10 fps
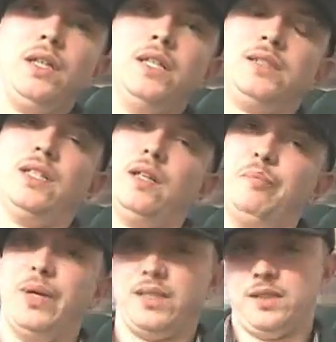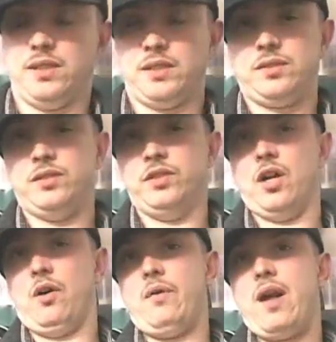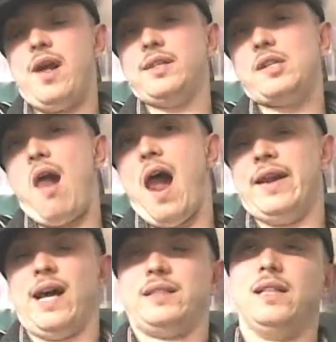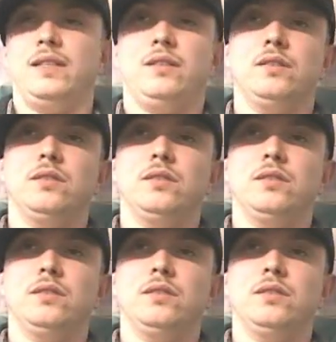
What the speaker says: it's in the business, you know. And I think